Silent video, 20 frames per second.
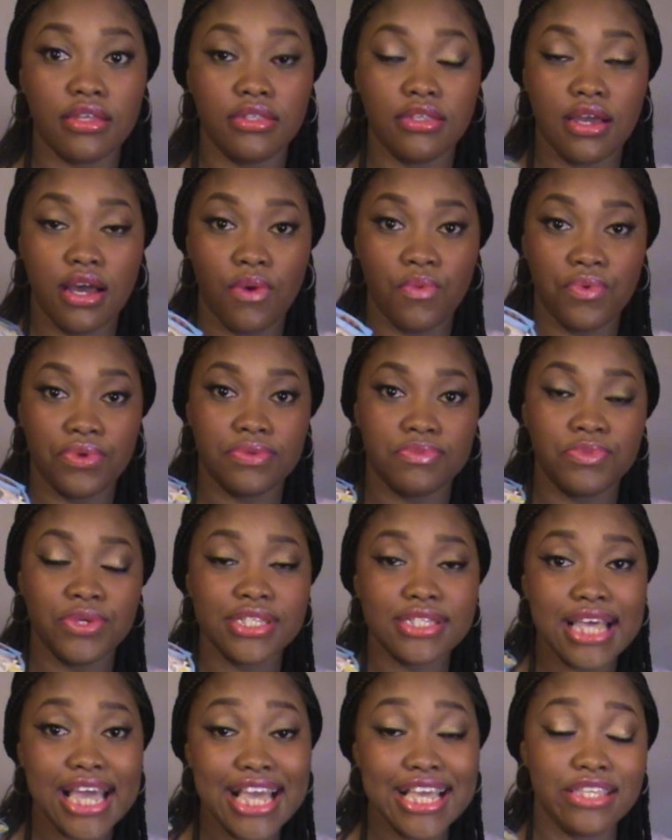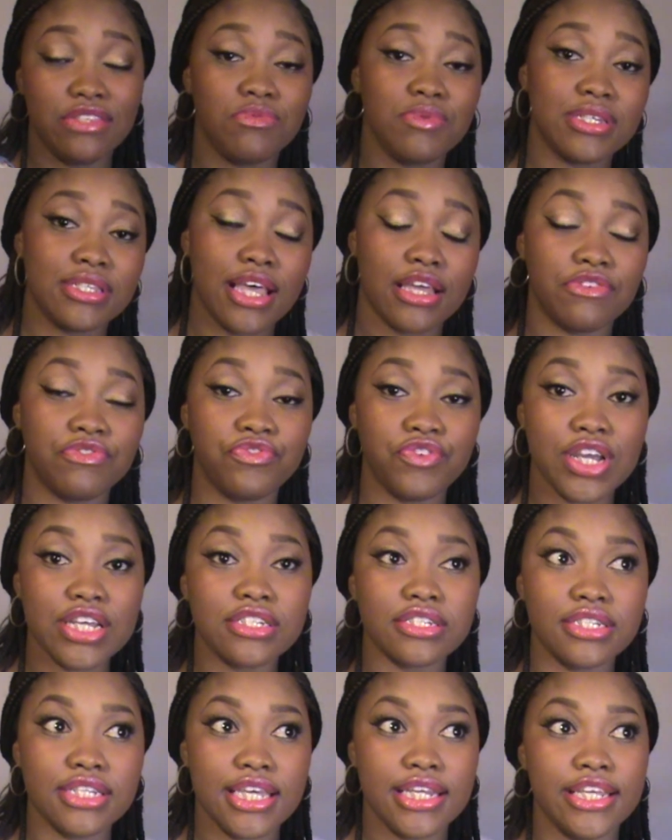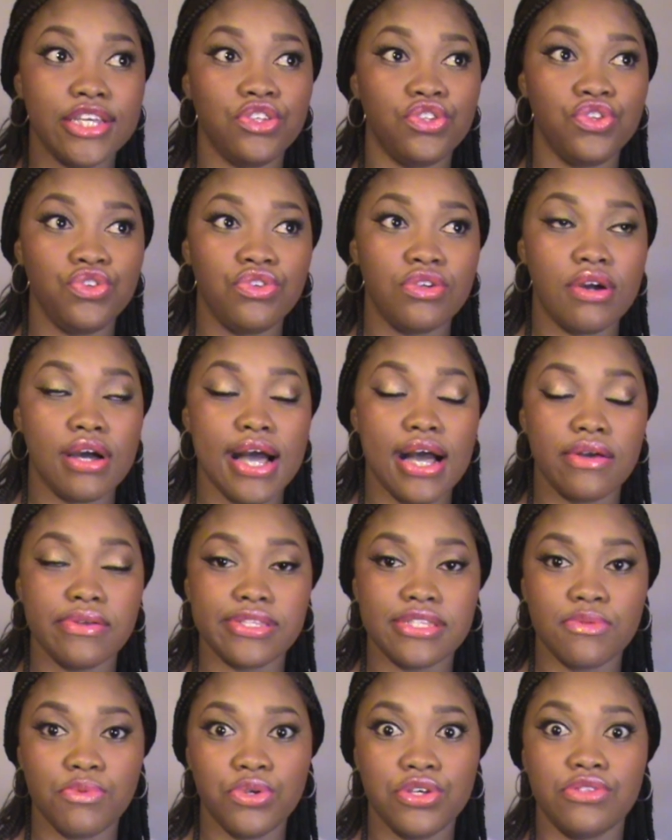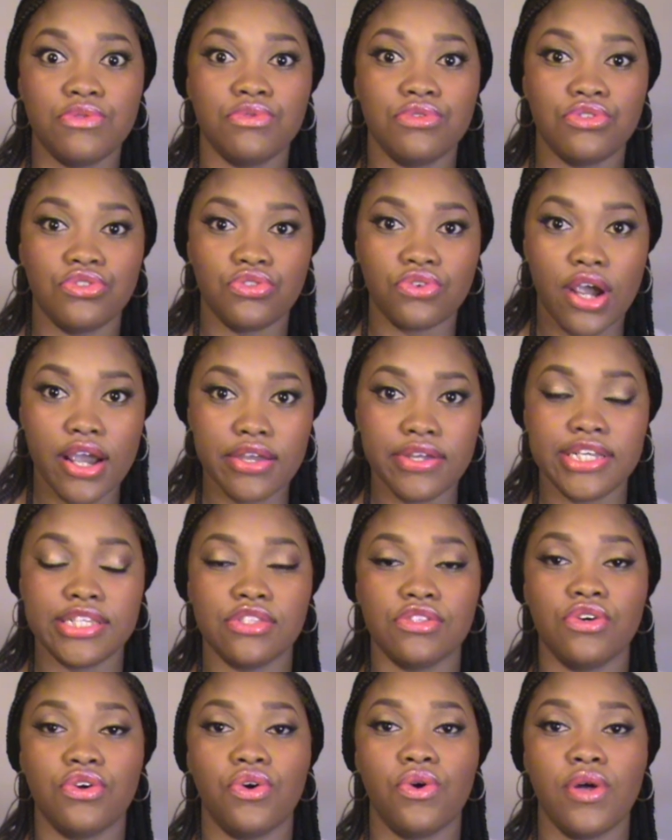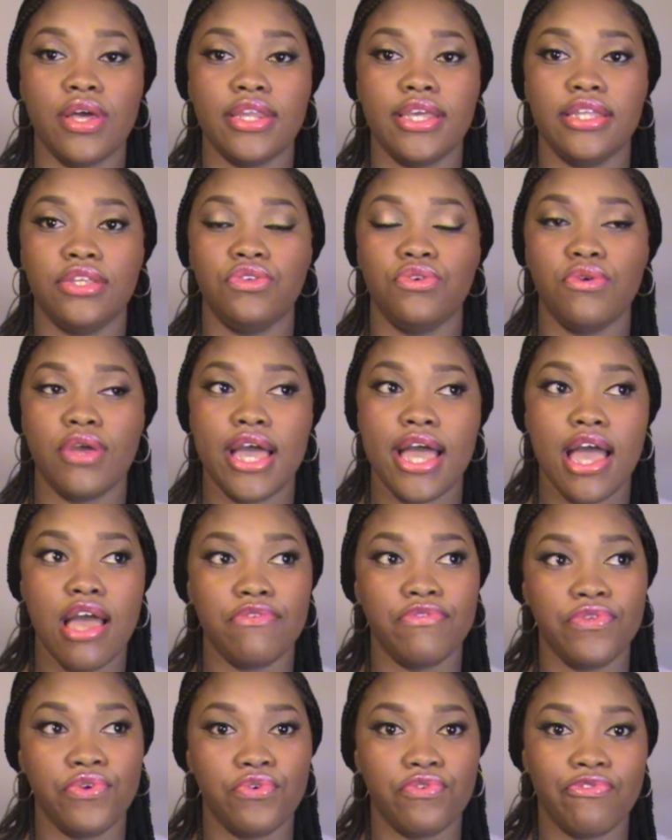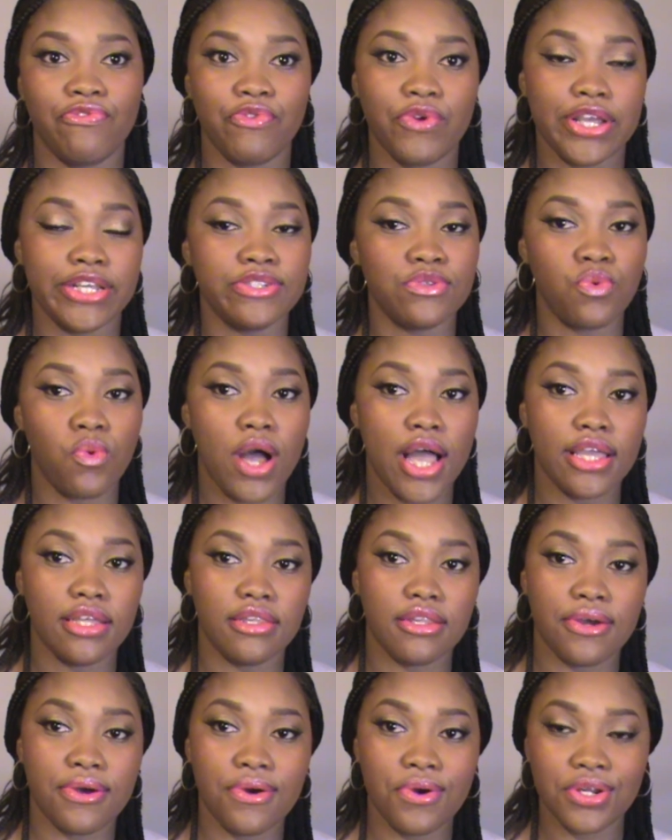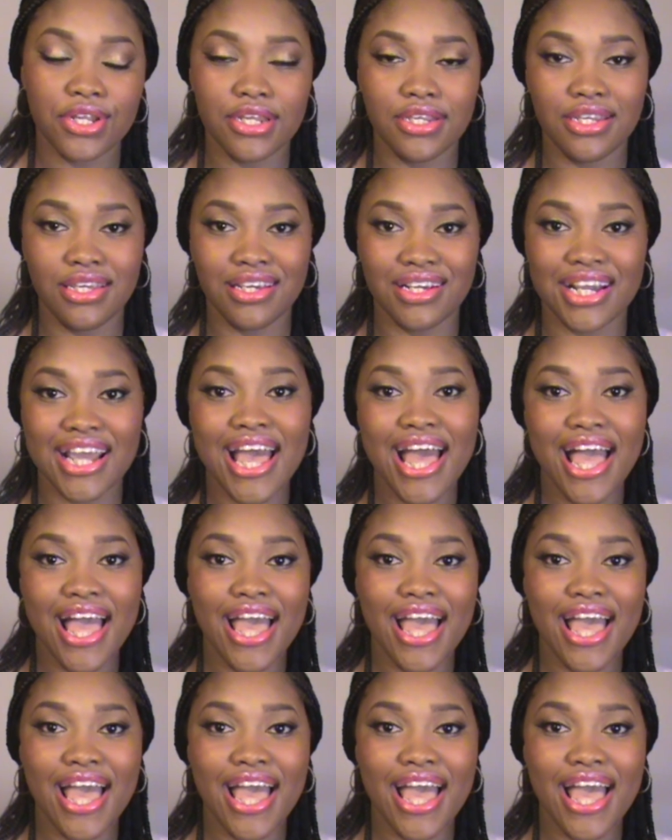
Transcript: Y'all, when we say it smells like fresh linen, you know how it smells when the dryer is going and you have your fresh white load in there